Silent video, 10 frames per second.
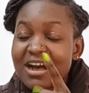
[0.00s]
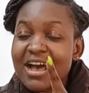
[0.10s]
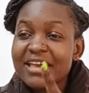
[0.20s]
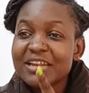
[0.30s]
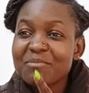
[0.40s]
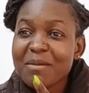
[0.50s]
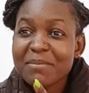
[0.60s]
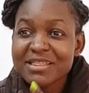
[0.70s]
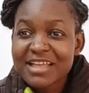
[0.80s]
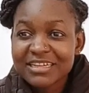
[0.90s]
I
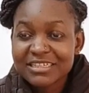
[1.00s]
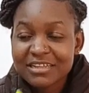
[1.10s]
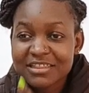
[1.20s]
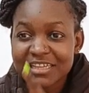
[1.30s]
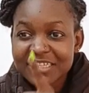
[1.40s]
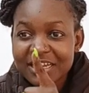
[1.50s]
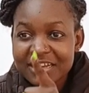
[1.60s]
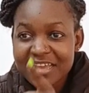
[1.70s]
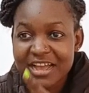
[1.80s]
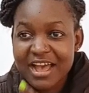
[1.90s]
remember that the
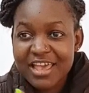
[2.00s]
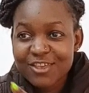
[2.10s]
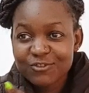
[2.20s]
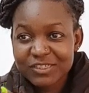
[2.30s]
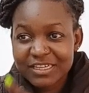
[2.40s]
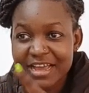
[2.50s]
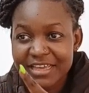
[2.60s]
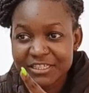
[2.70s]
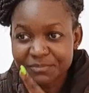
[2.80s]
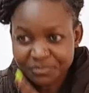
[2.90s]
technique I used,
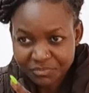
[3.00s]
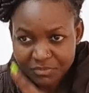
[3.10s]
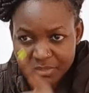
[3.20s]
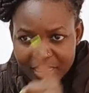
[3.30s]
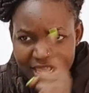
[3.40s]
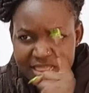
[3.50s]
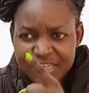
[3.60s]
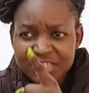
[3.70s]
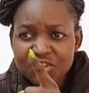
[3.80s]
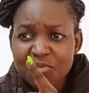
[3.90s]
guys, the
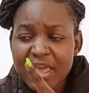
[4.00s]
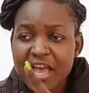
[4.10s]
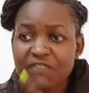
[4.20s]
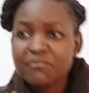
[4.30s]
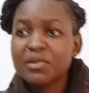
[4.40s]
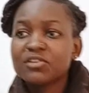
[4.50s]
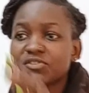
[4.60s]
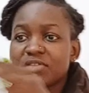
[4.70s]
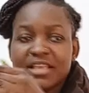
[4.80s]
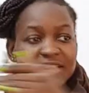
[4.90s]
reason why I have pillows
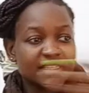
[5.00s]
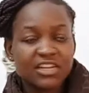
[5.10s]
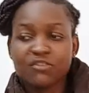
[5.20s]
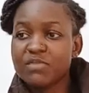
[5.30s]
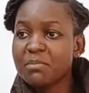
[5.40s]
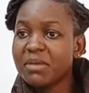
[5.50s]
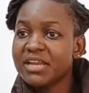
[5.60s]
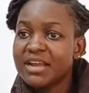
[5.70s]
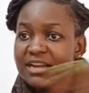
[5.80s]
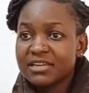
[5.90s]
on the other side of the
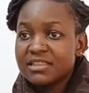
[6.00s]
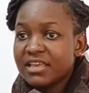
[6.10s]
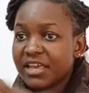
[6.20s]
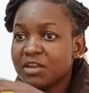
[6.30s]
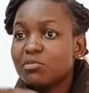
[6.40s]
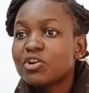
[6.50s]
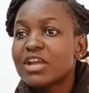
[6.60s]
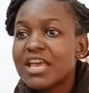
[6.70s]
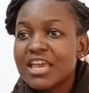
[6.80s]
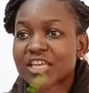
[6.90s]
bed and the headboard
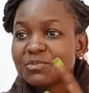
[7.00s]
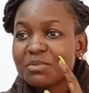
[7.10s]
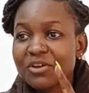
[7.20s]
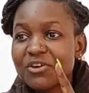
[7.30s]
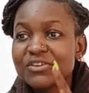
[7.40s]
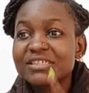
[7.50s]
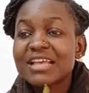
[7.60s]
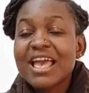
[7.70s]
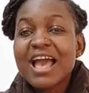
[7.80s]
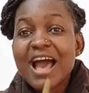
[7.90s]
is because
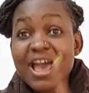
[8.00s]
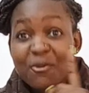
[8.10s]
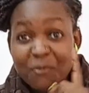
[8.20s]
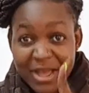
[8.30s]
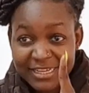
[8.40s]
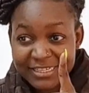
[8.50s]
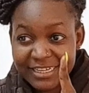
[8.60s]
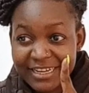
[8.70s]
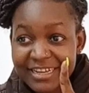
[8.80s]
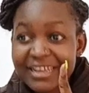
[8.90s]
I
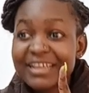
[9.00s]
wanted...